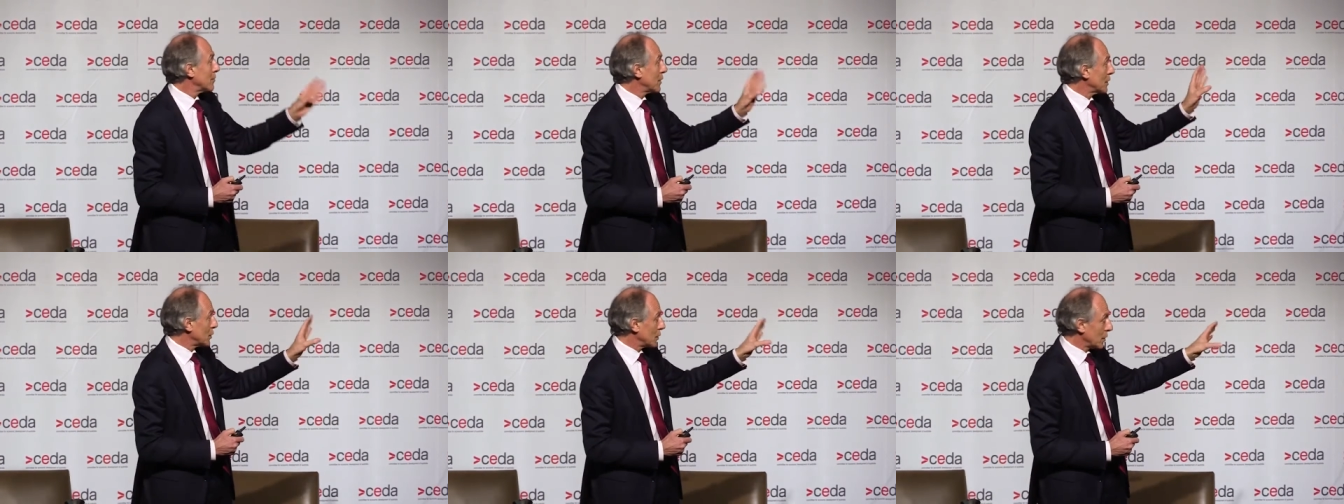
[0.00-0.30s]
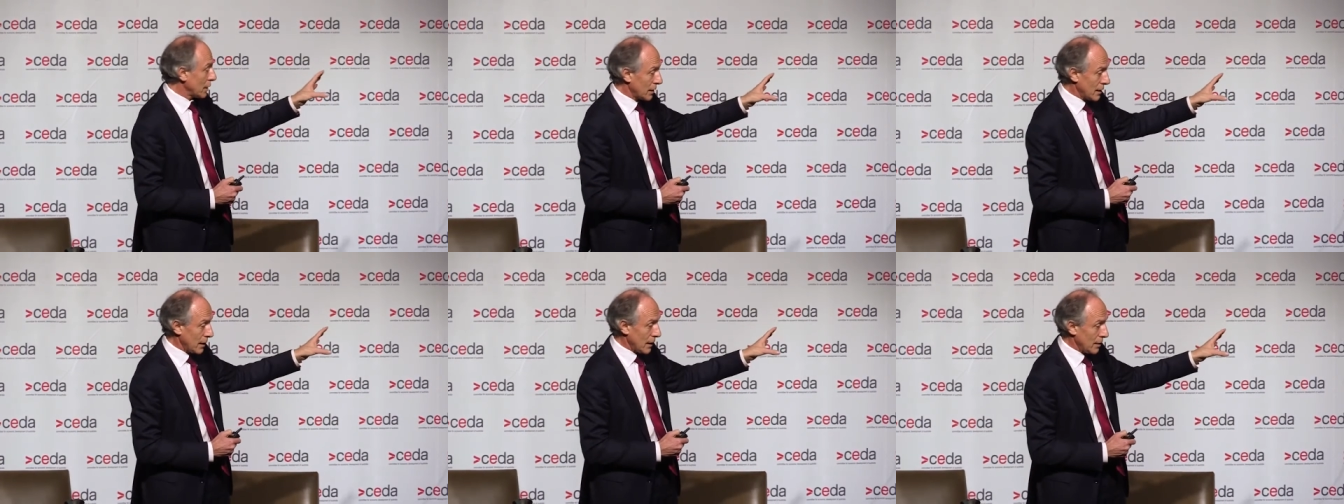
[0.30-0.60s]
but
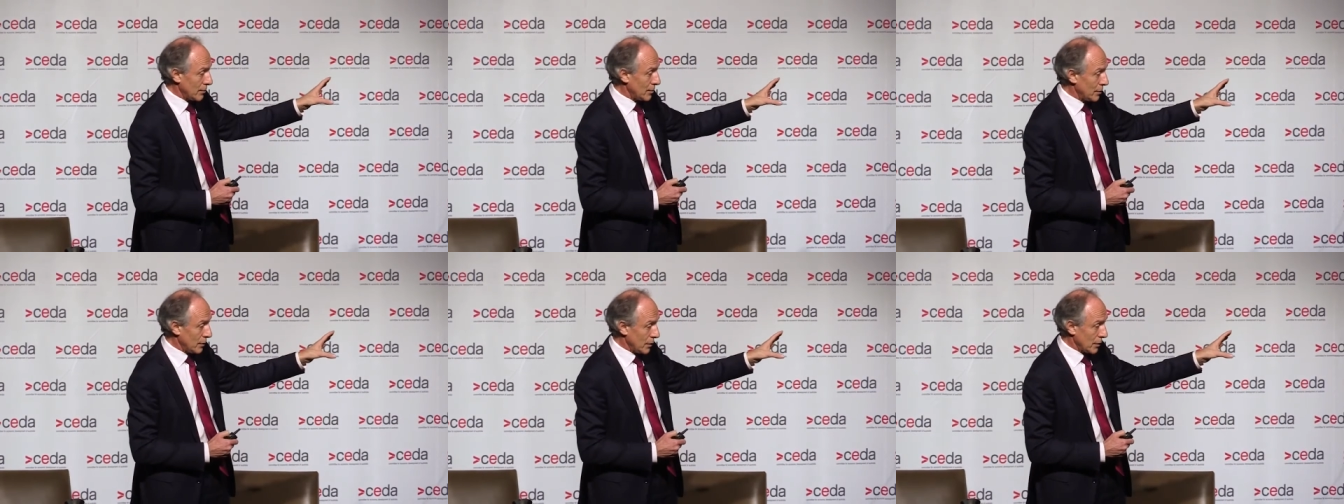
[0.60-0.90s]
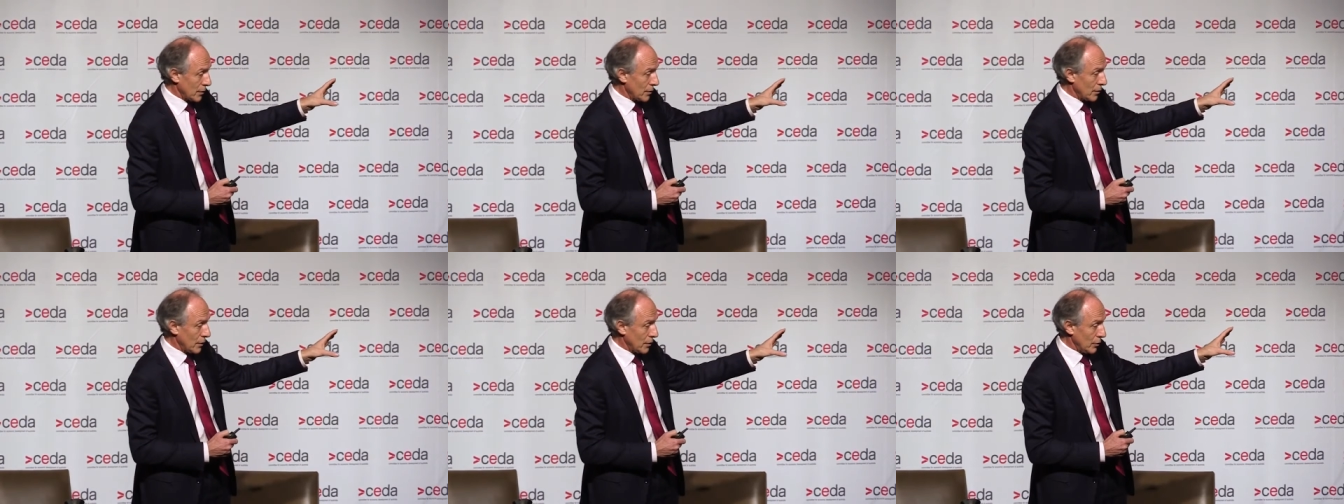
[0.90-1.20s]
you get carbon
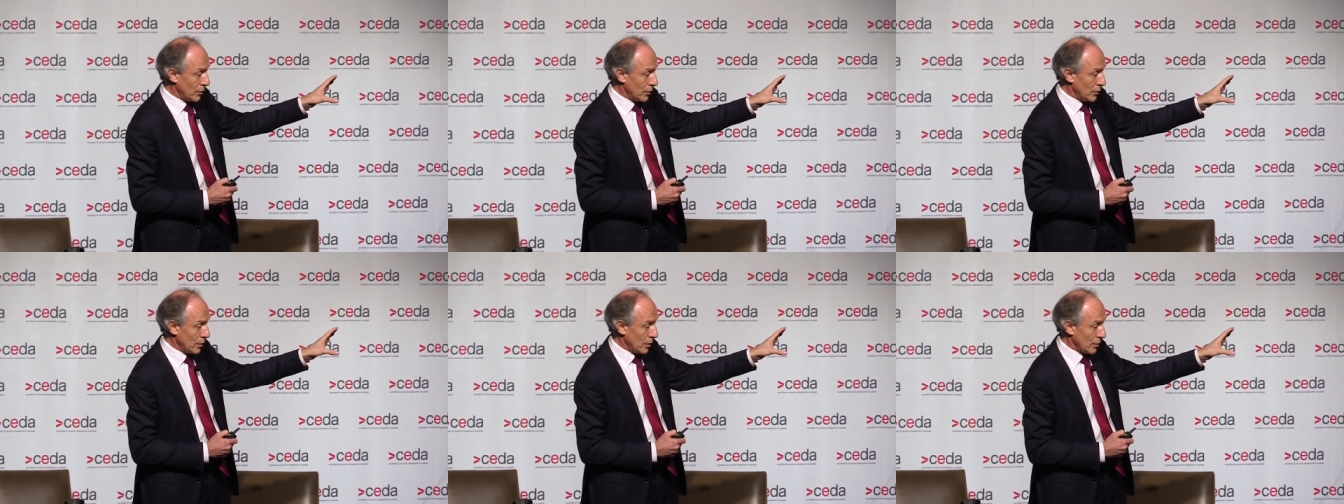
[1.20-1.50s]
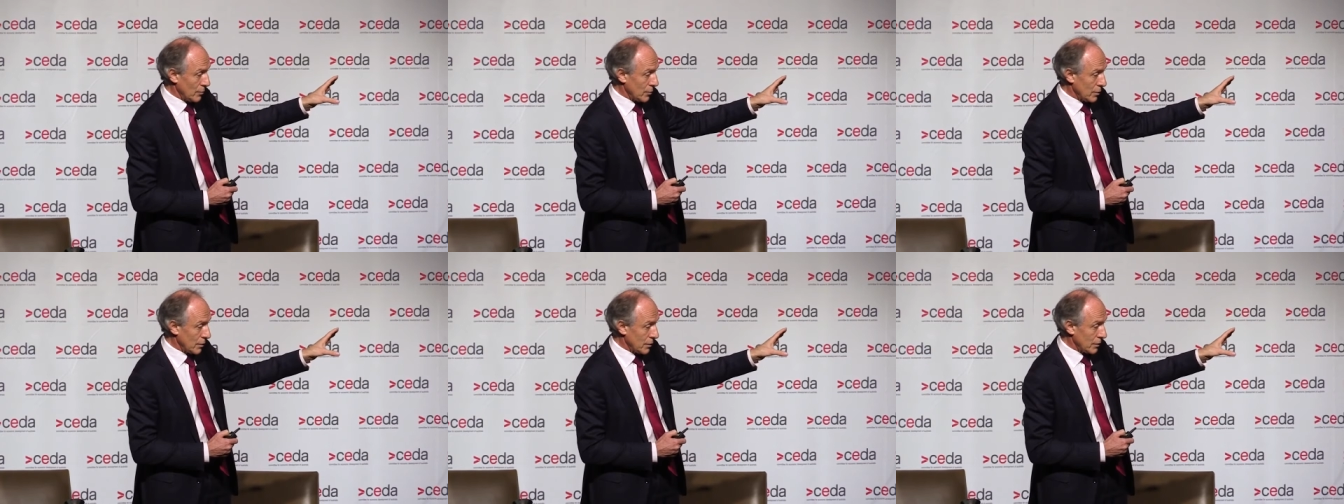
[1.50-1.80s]
dioxide that you
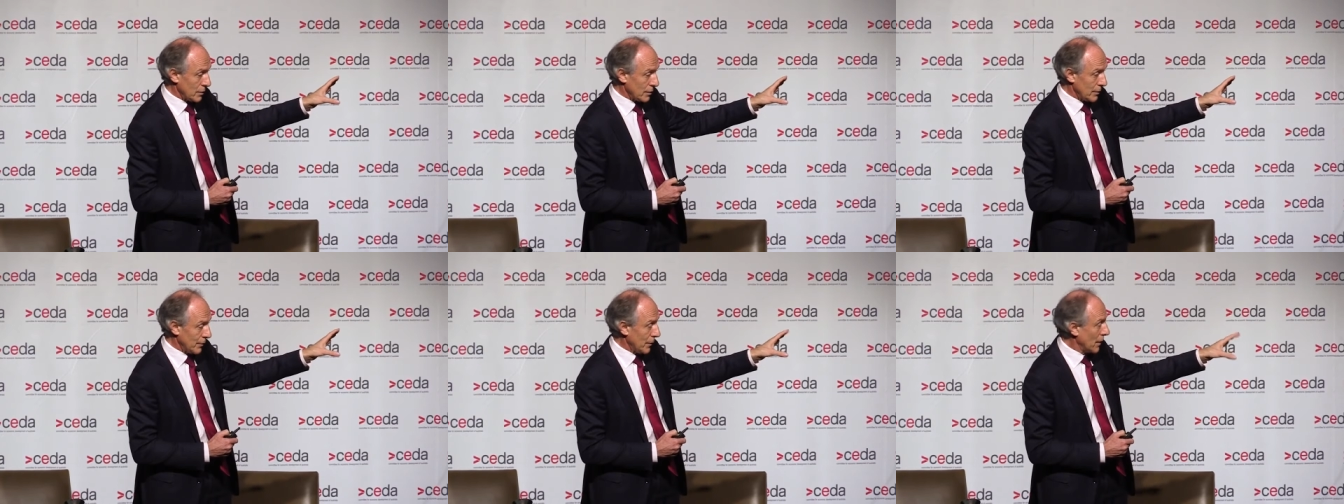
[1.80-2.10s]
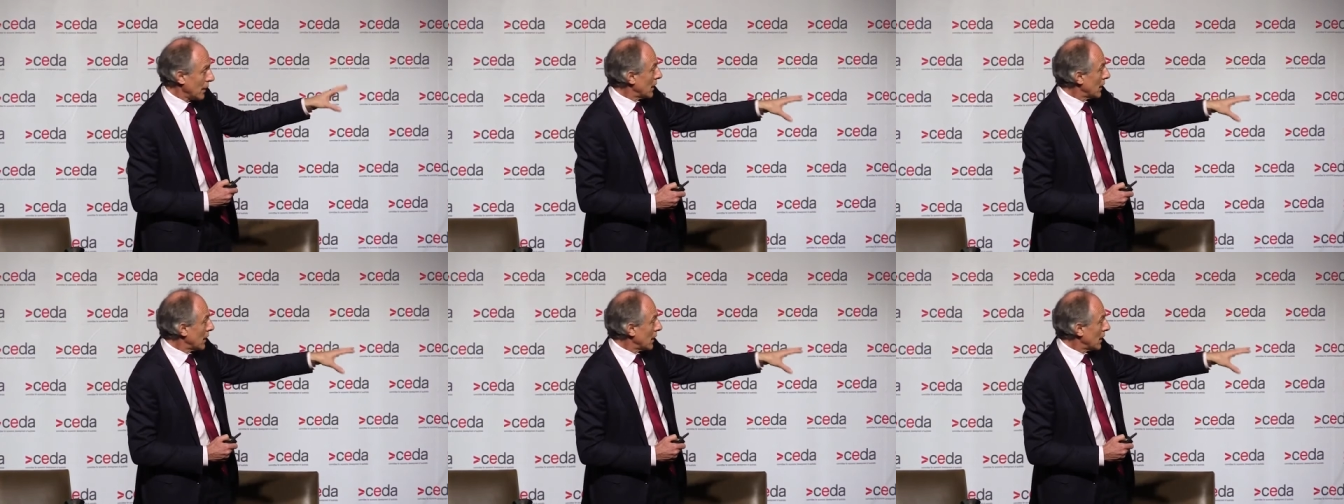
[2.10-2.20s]
don't want.